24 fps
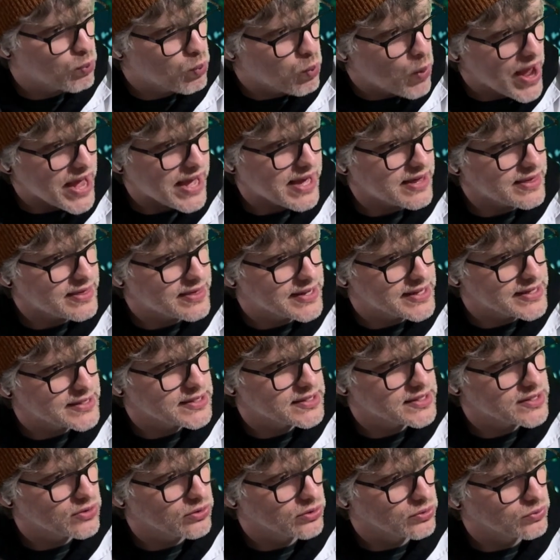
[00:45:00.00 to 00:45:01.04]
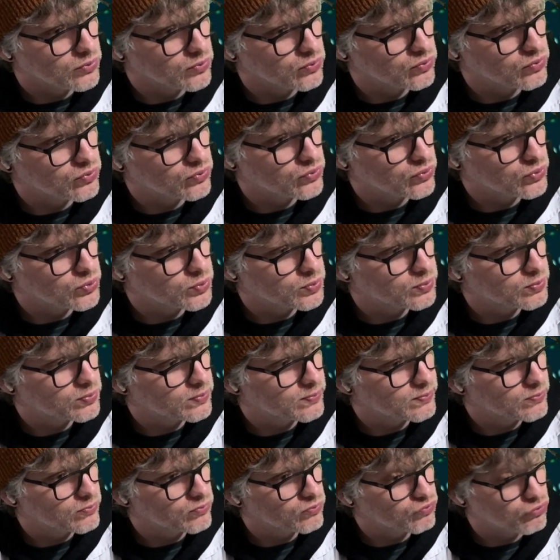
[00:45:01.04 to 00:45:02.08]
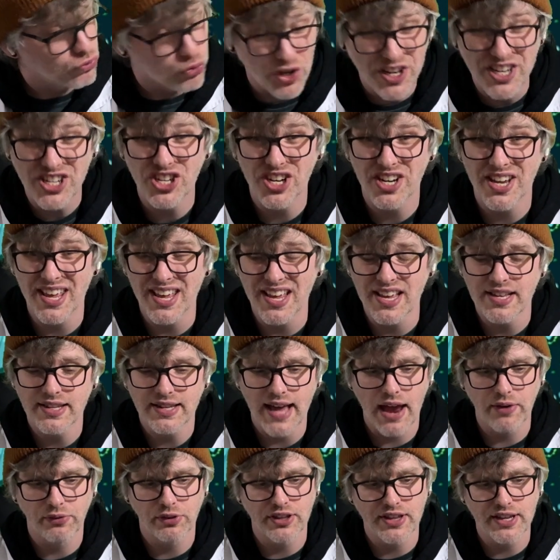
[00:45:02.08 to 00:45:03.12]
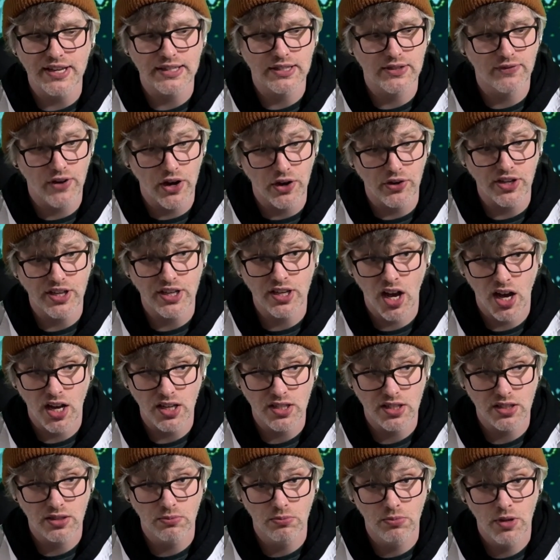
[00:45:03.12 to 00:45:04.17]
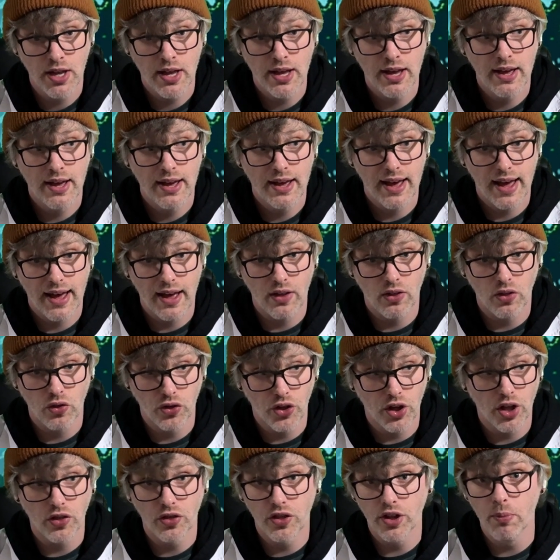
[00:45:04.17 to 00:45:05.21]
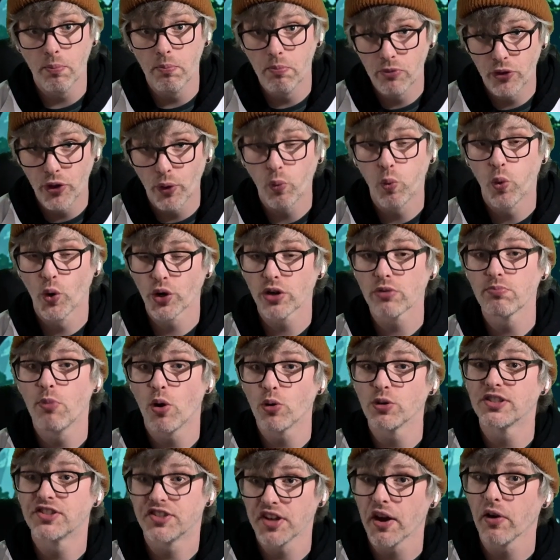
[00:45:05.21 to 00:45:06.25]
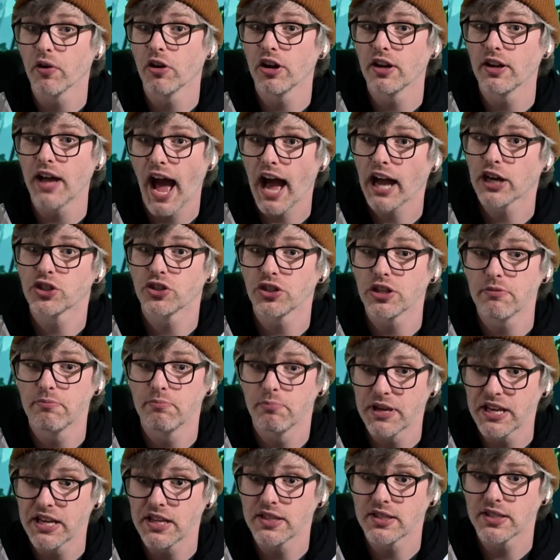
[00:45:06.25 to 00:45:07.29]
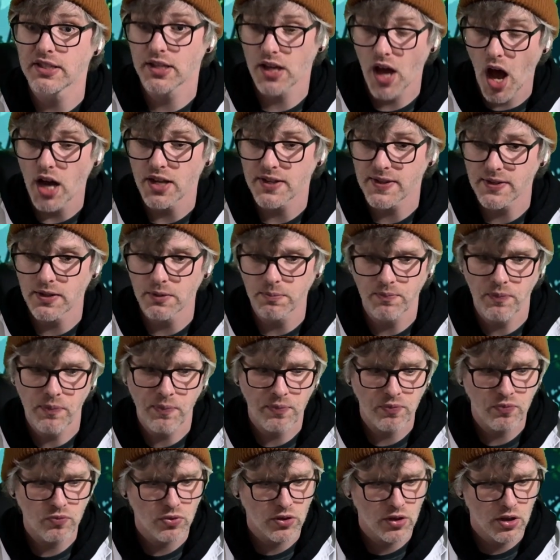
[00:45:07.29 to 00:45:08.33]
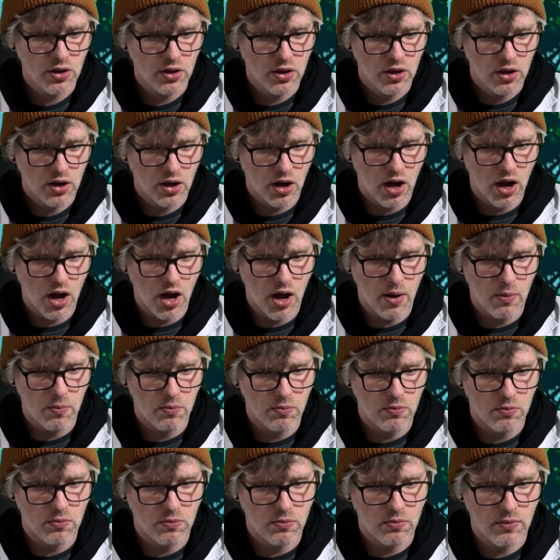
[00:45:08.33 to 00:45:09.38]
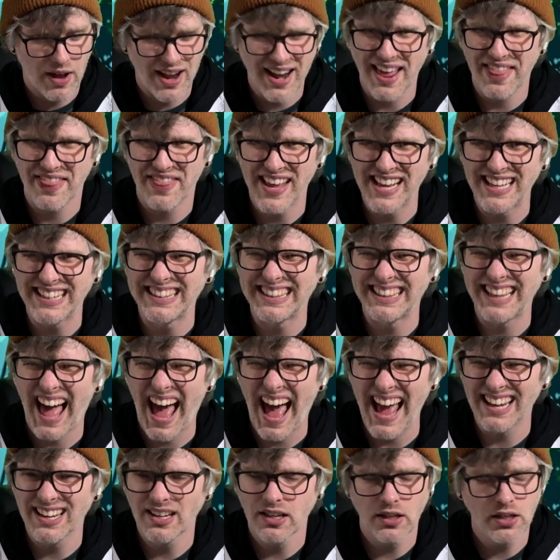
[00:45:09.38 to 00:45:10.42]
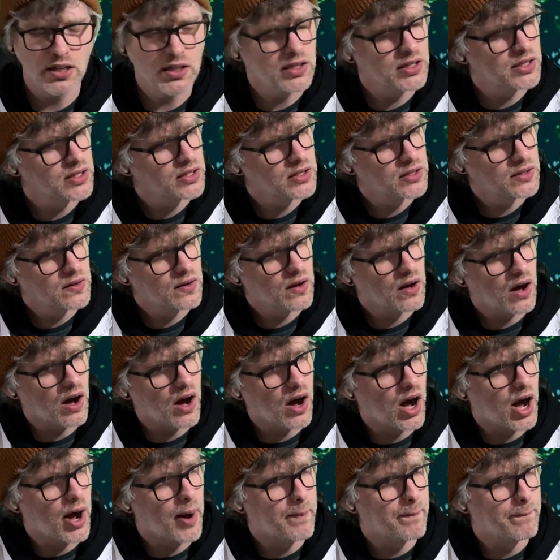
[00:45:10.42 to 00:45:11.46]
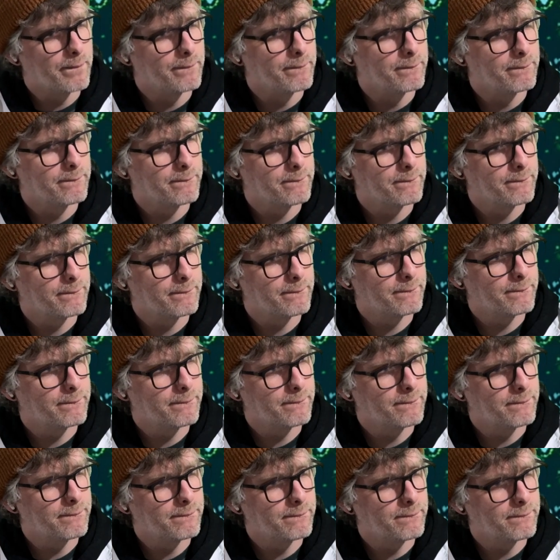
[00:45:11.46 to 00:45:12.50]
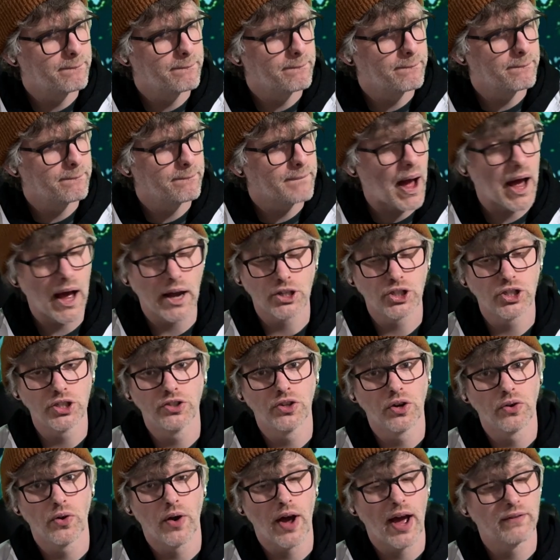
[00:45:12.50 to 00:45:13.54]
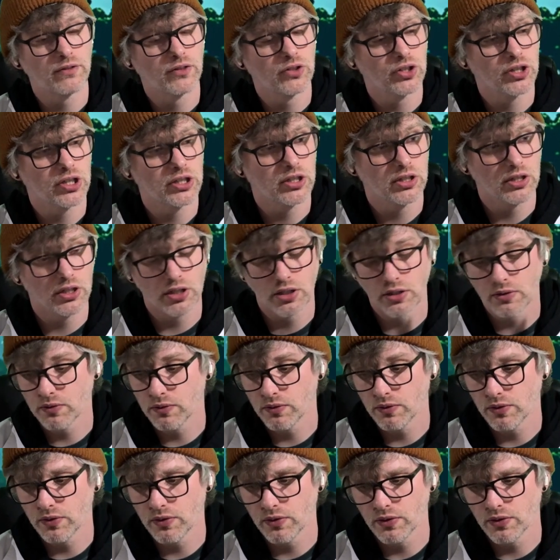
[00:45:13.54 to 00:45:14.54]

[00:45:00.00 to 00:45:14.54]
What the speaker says: way this region is. Everything's very custom. The word Modera actually means custom. And I think Latin. Um, I actually don't know. I have to look at the